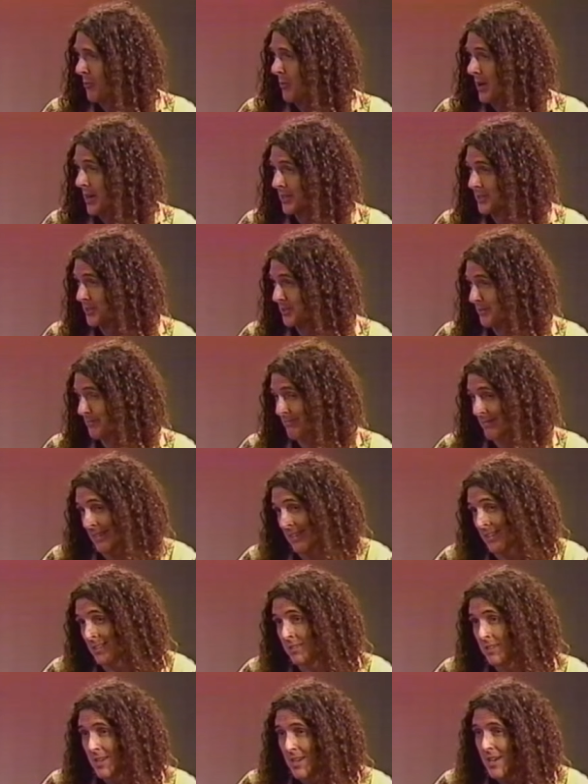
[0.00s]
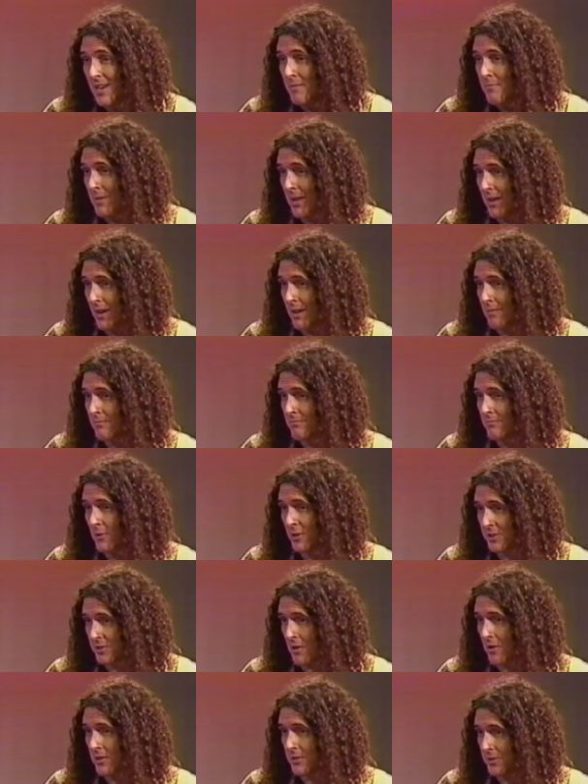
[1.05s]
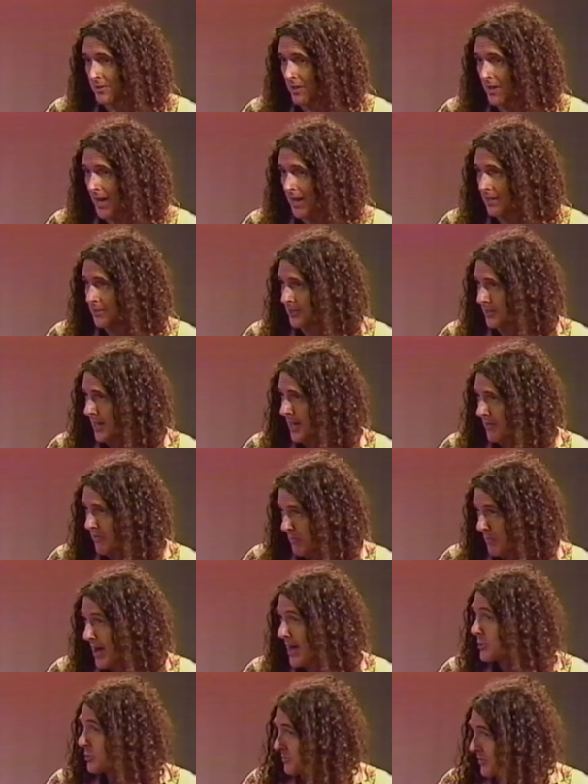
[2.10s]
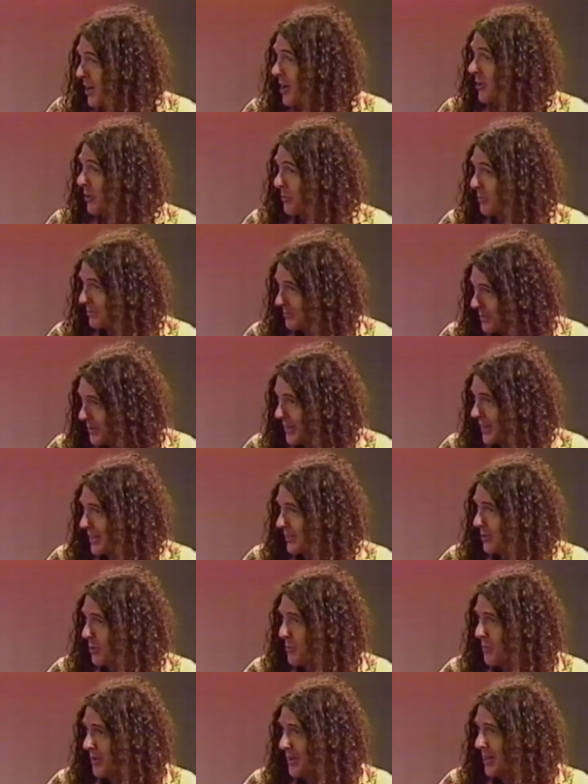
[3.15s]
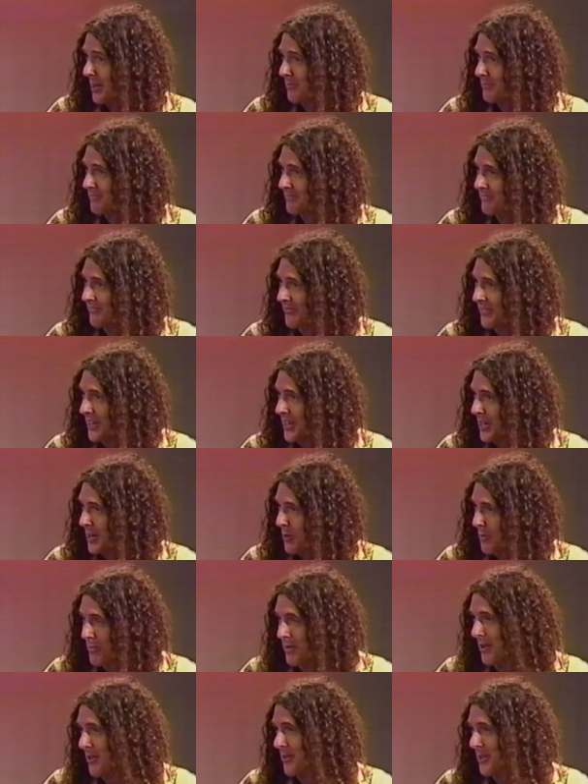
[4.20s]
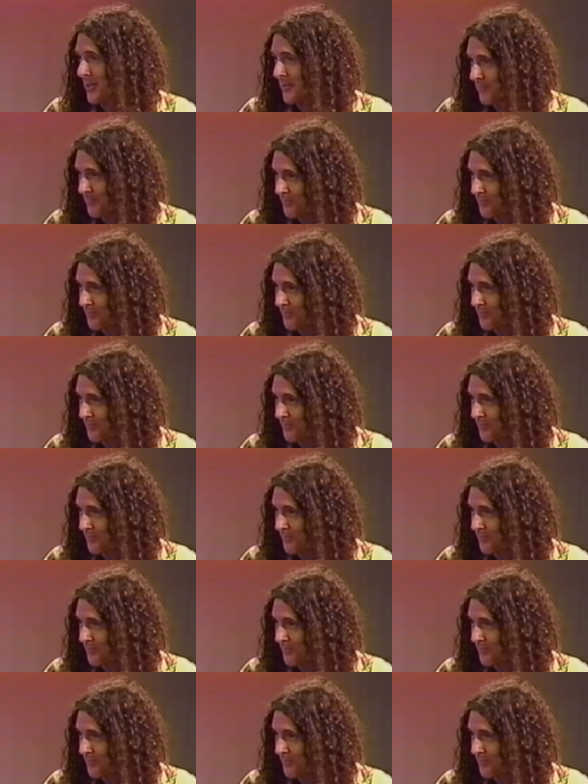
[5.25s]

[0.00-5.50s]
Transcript: way. It's, most artists look at it as a kind of a badge of honor when they get their Weird Al video or parody.